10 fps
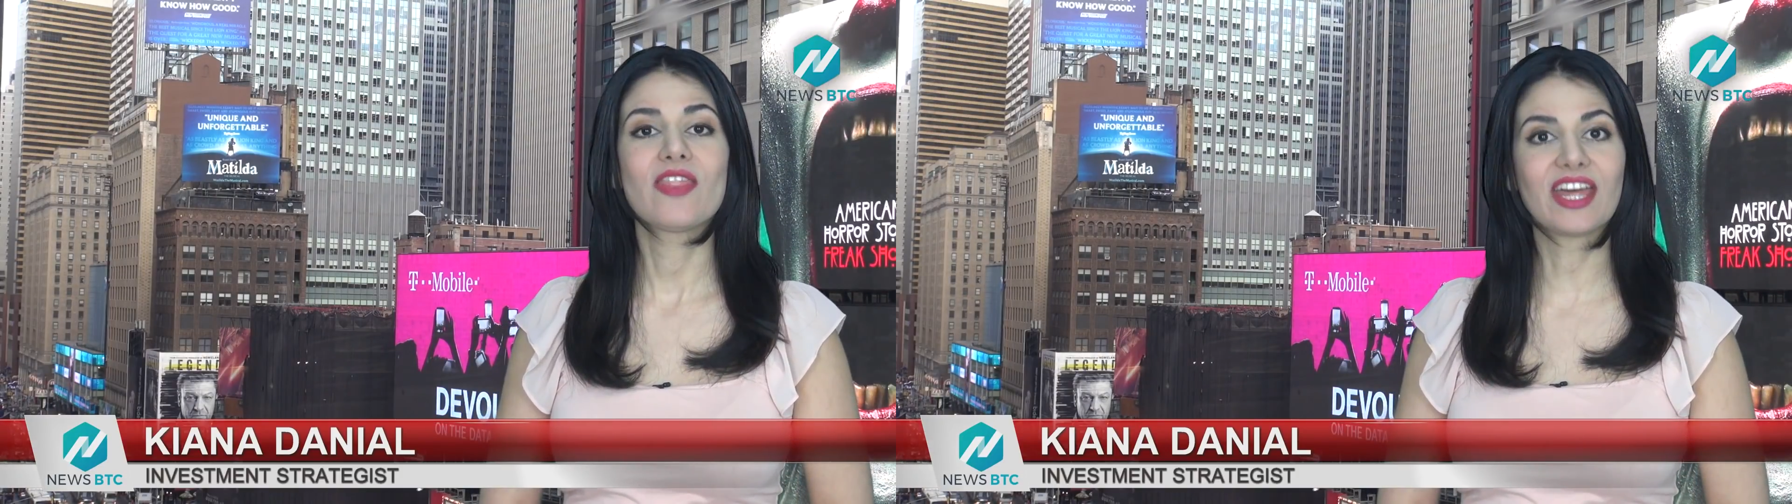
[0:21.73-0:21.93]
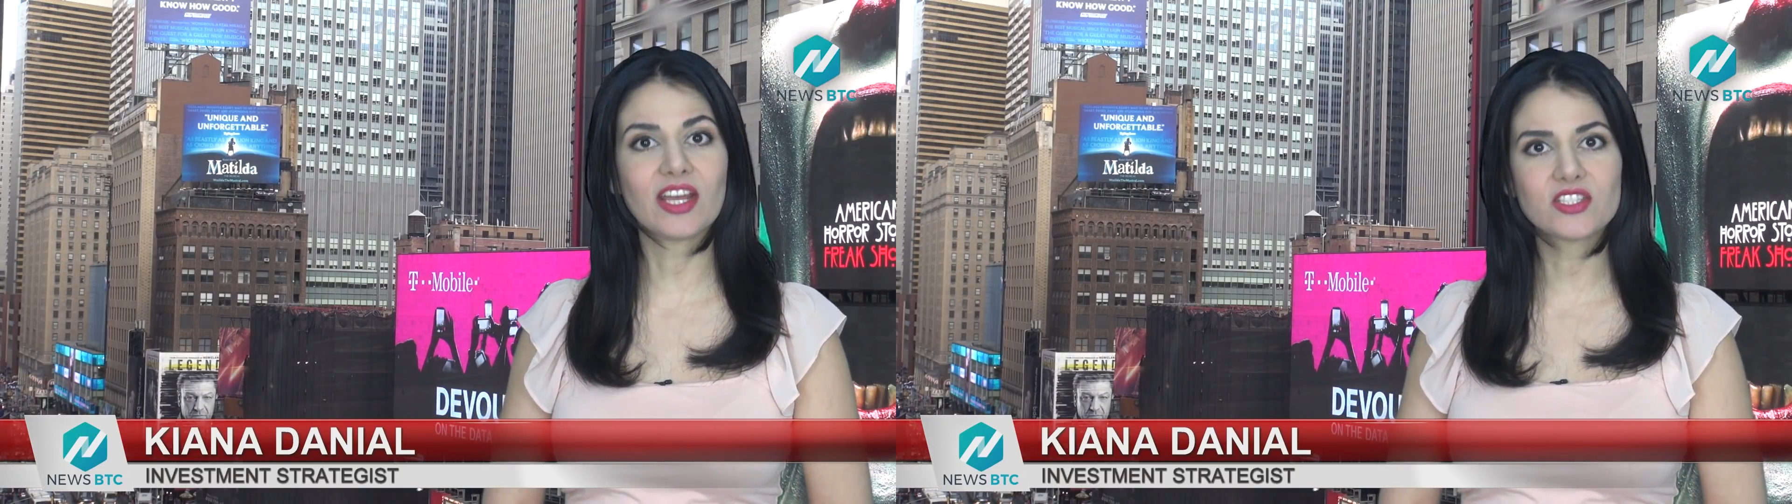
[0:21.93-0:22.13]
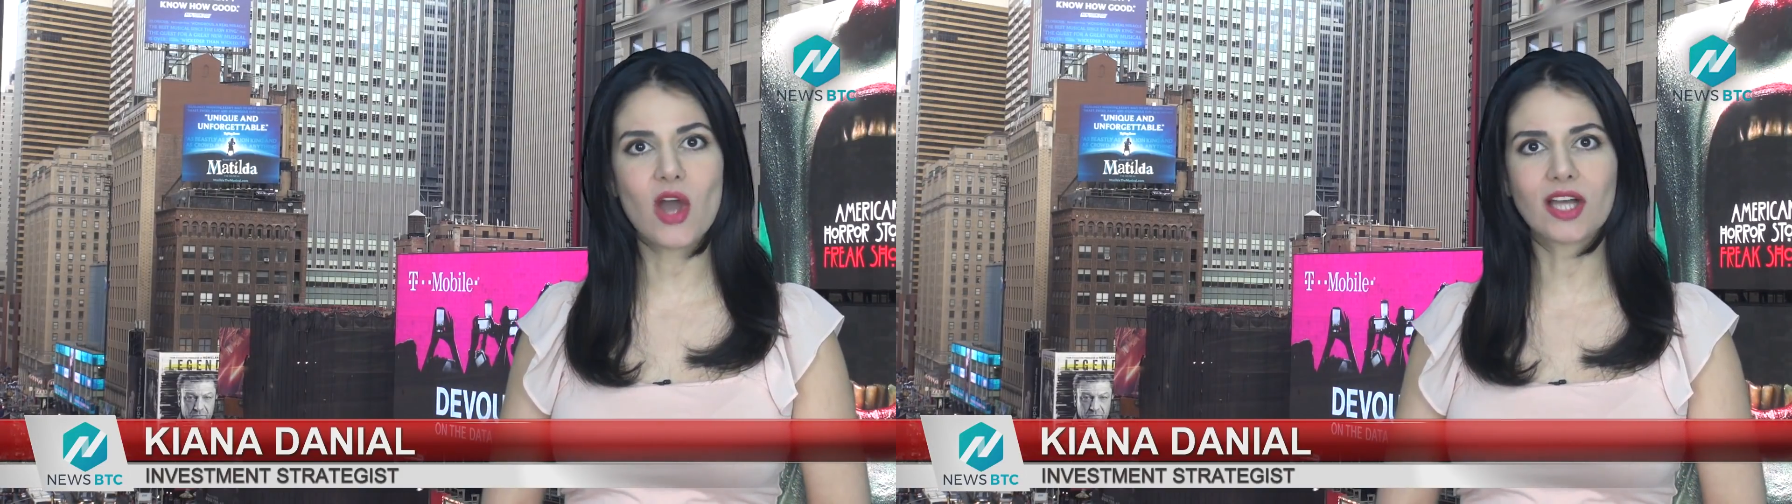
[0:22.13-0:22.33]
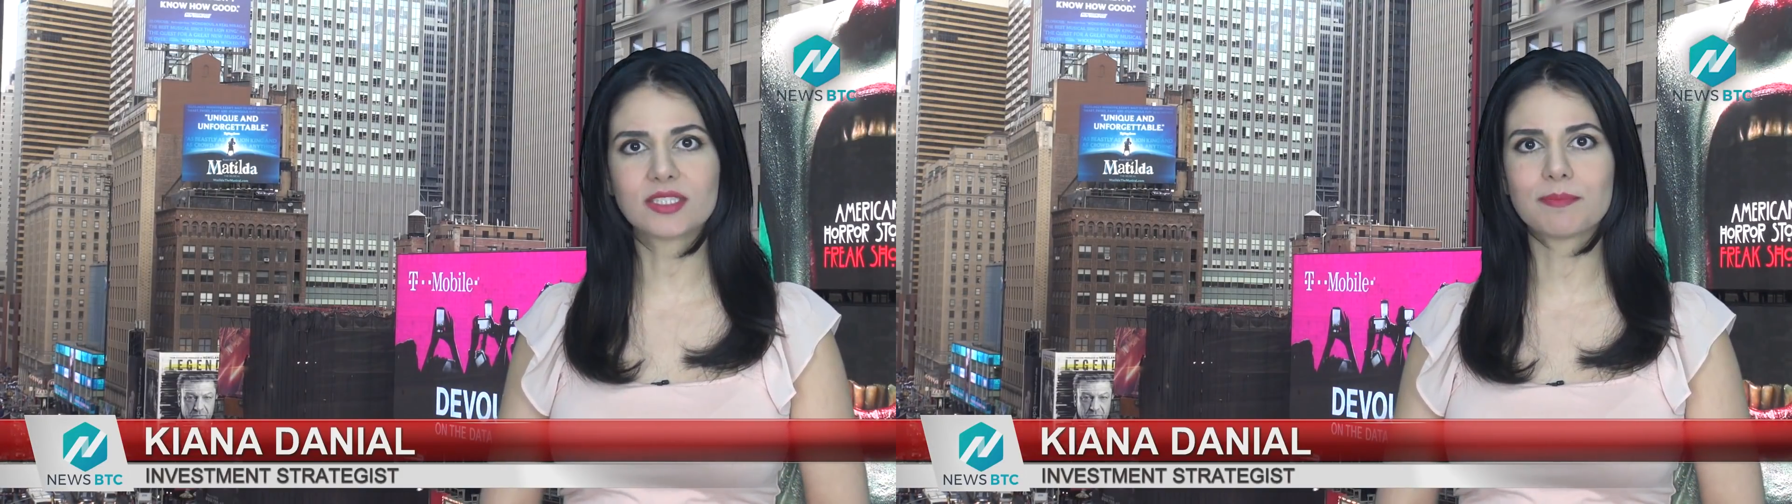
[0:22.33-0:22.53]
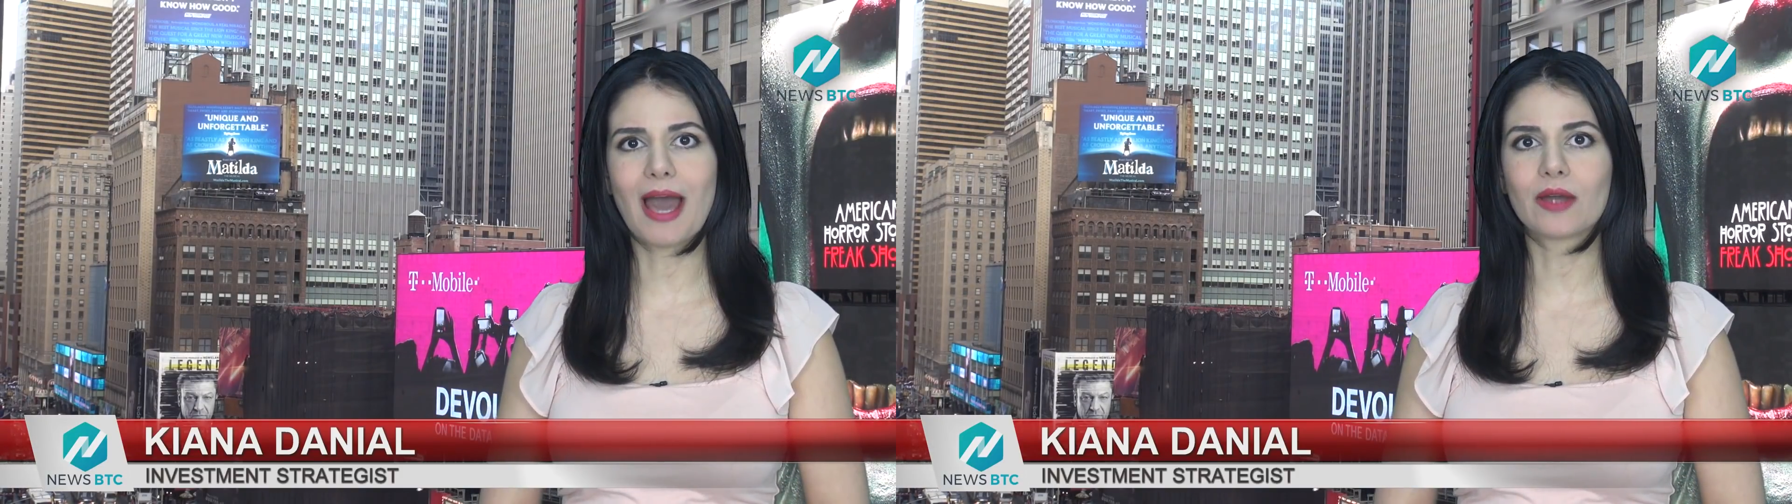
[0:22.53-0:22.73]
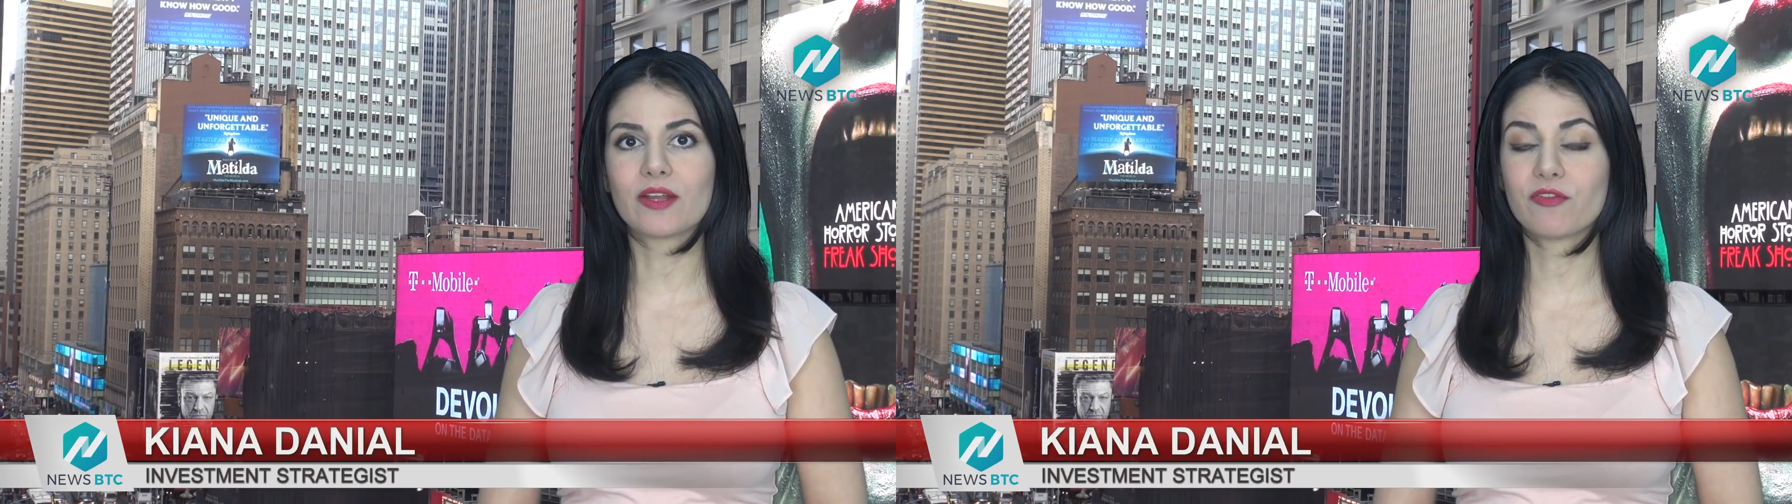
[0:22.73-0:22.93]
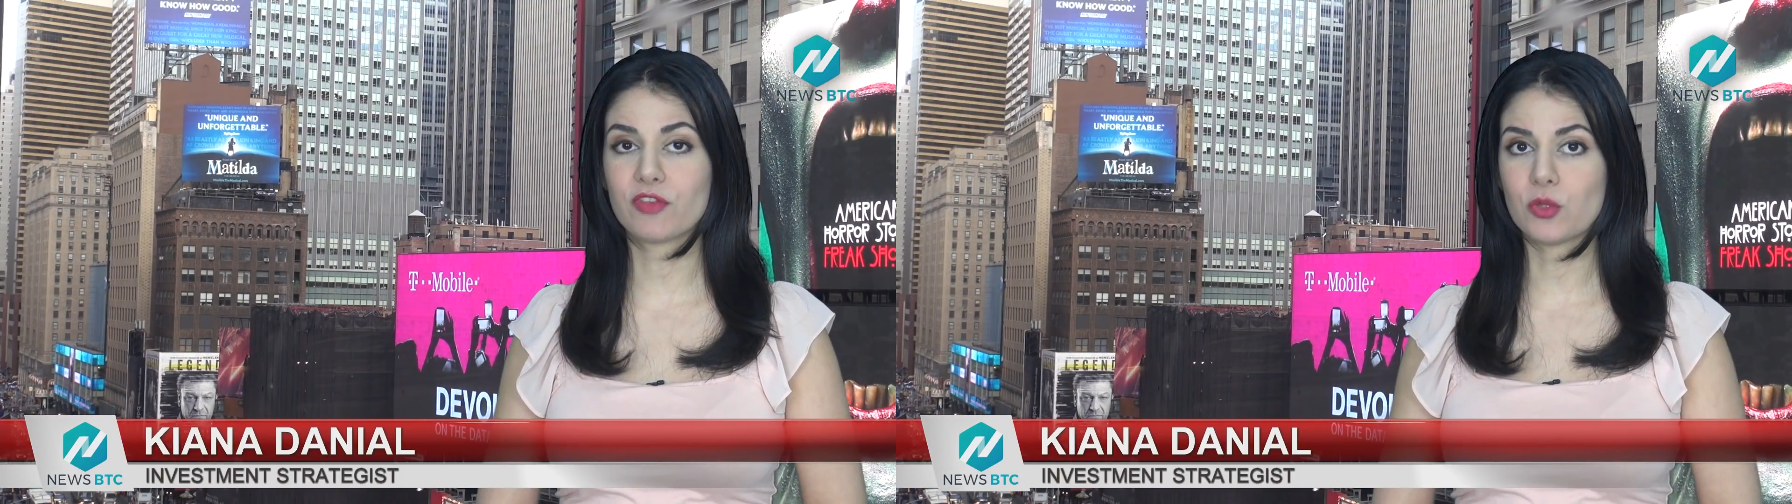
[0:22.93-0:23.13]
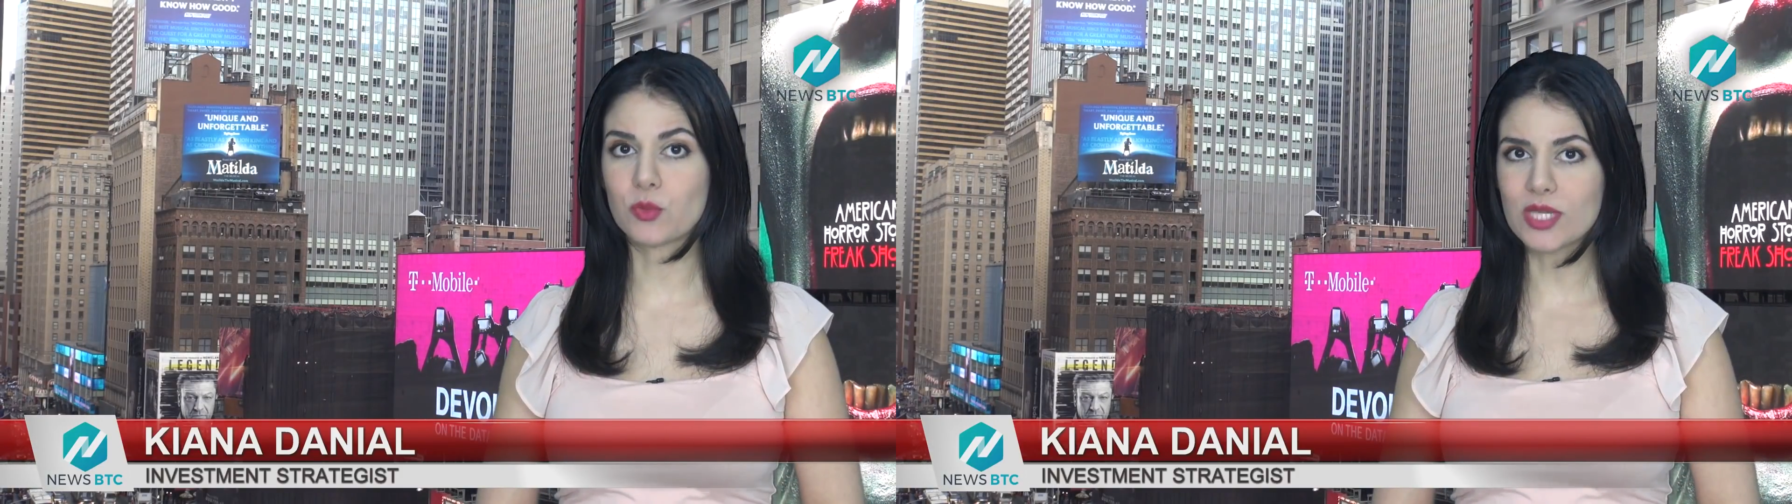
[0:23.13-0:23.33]
that I talked about a
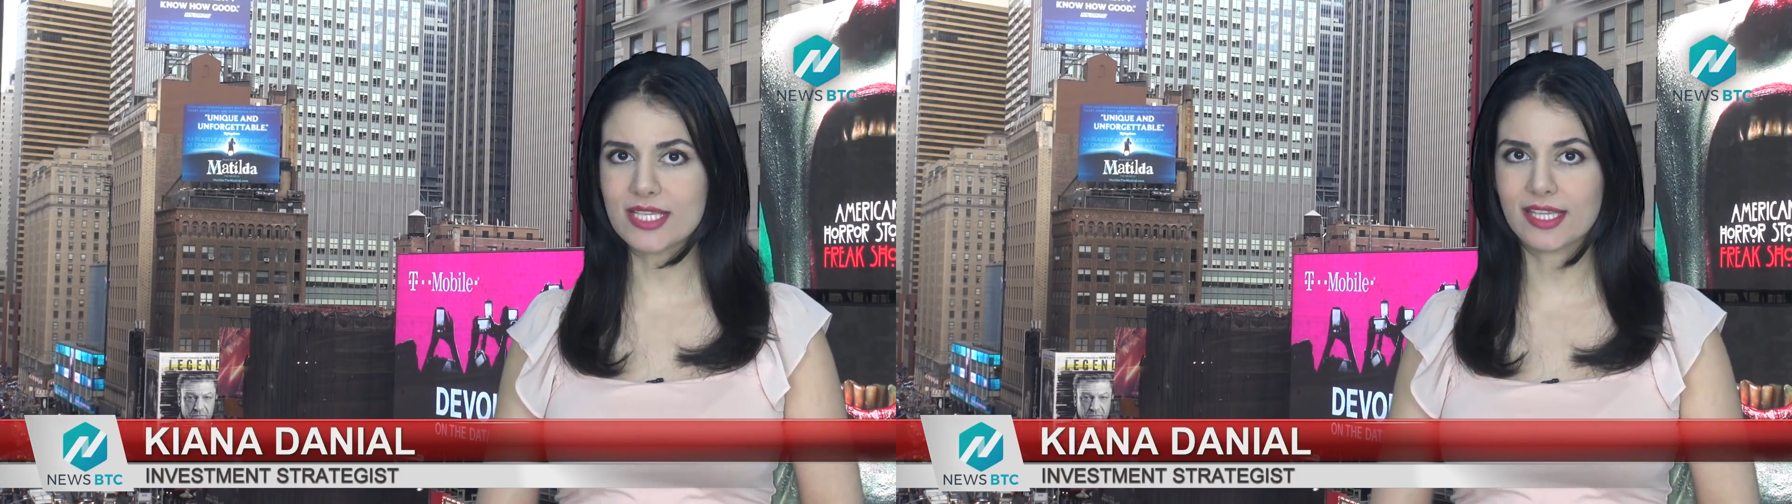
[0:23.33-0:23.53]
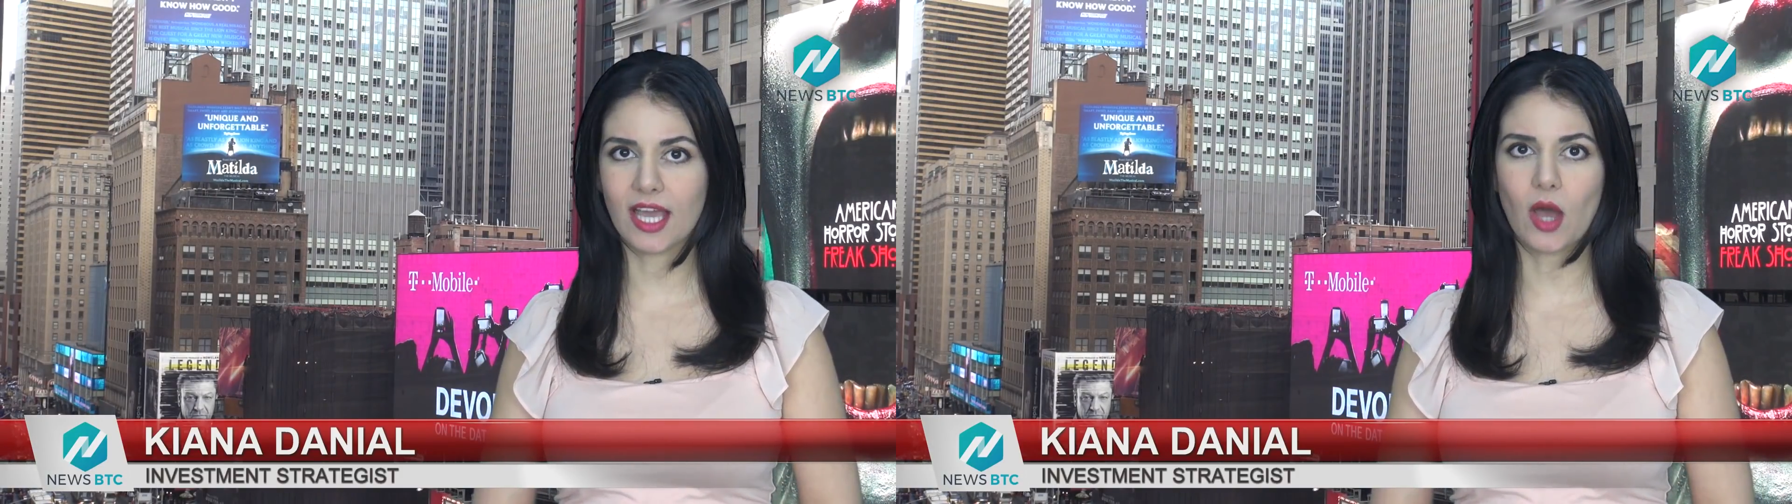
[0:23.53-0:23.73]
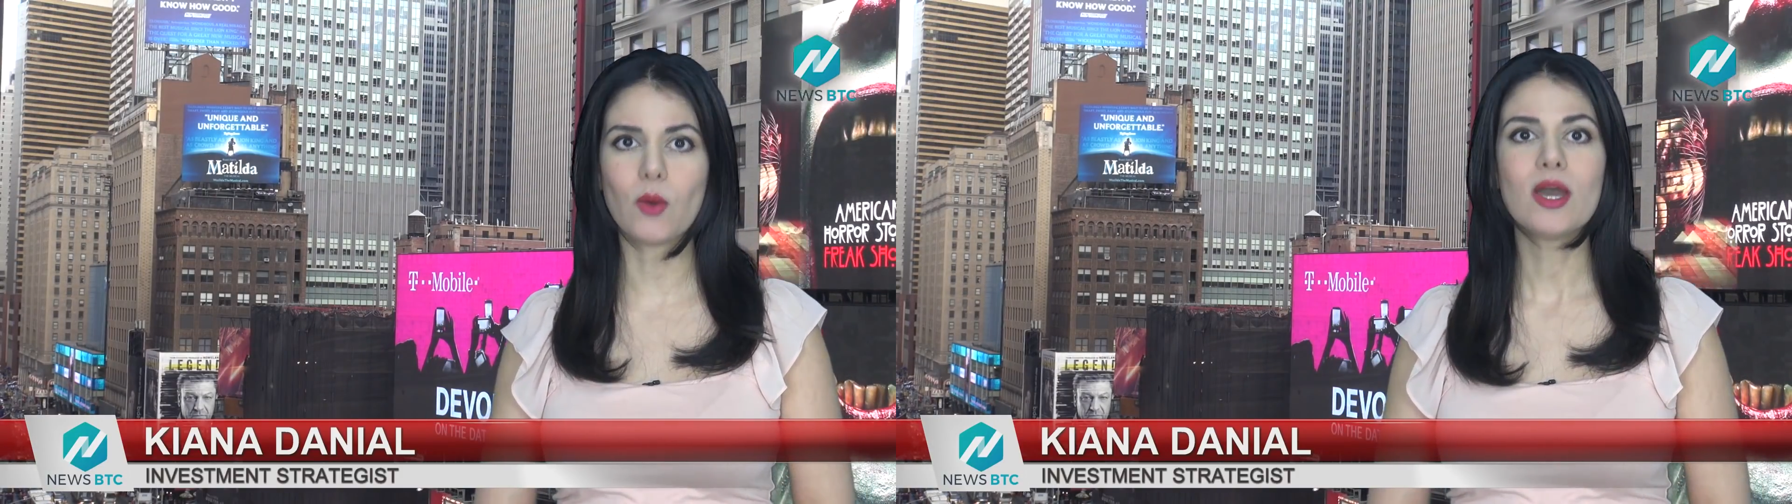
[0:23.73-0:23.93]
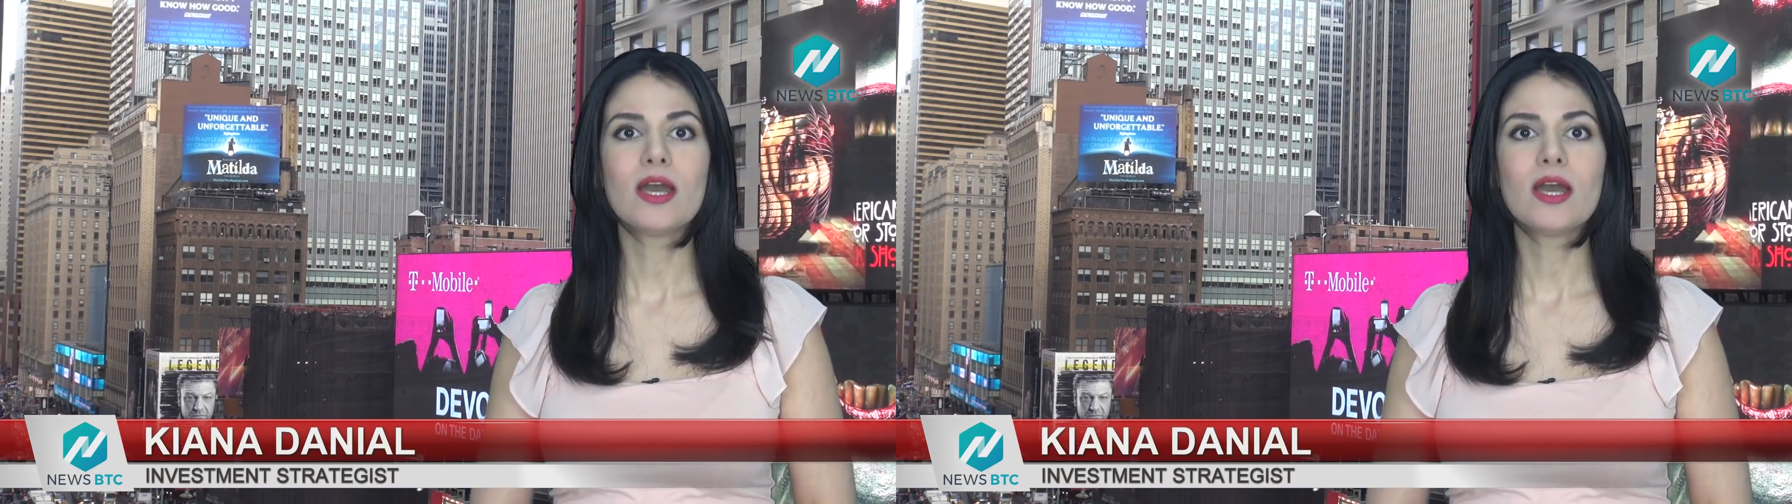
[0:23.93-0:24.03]
few weeks ago.